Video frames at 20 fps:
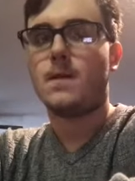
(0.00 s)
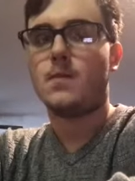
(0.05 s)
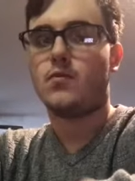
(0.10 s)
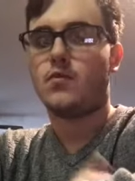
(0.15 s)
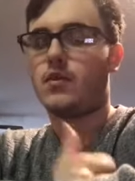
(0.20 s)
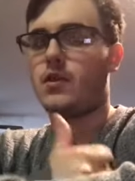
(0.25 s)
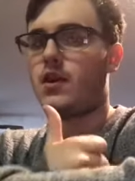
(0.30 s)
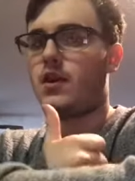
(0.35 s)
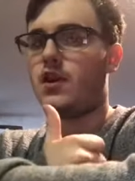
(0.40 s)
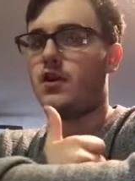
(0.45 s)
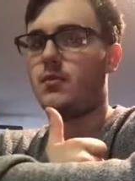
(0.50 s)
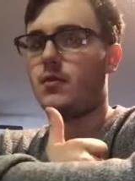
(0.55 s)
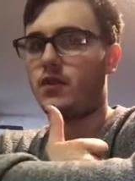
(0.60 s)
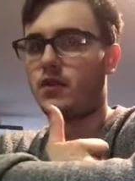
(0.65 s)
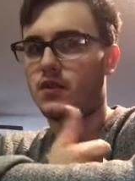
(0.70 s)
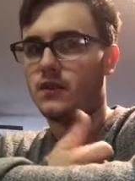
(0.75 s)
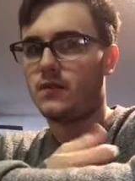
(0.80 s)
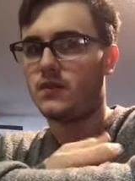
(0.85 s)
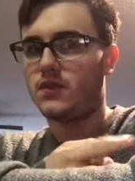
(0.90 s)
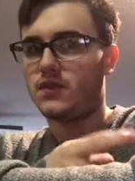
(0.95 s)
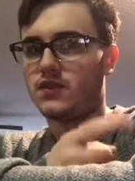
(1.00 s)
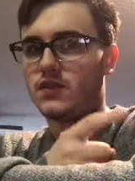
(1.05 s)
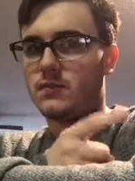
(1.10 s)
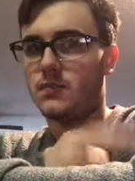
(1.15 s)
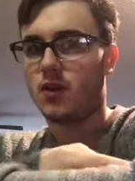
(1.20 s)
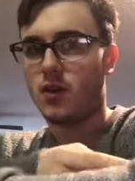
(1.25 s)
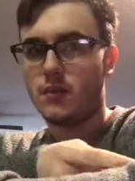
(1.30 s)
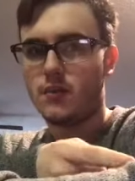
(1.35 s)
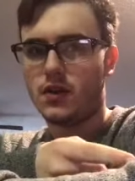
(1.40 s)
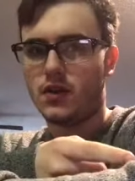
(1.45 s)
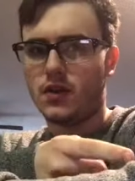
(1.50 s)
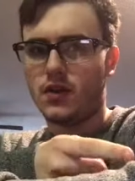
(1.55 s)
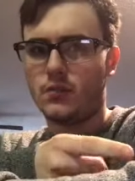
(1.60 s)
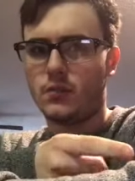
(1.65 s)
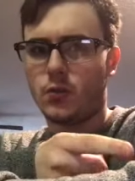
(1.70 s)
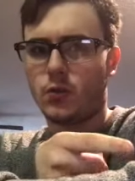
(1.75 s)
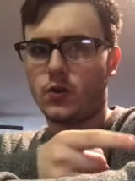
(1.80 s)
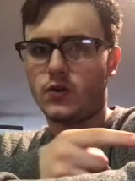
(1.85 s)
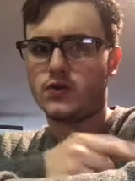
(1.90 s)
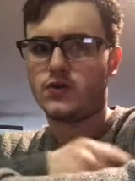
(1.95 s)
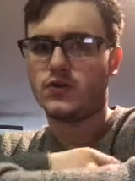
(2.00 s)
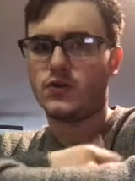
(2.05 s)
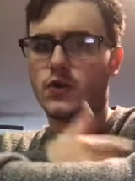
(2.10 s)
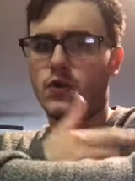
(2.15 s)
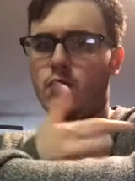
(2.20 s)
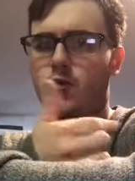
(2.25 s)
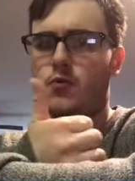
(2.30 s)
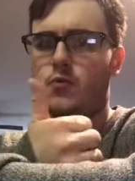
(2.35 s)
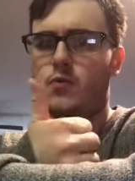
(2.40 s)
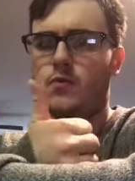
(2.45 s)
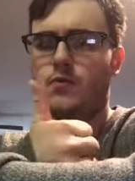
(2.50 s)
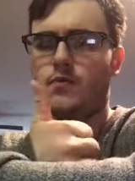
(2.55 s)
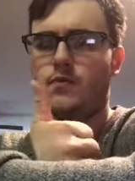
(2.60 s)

we're not going to be living in this apartment anymore, so